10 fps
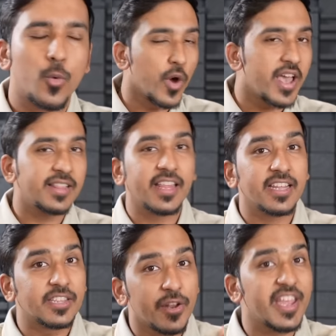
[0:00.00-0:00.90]
Well,
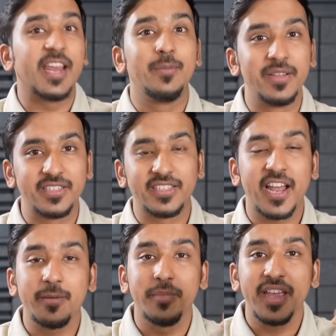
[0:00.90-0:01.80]
there are three elements
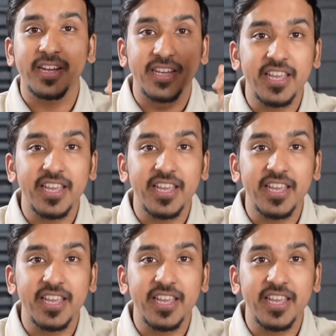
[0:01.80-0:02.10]
that make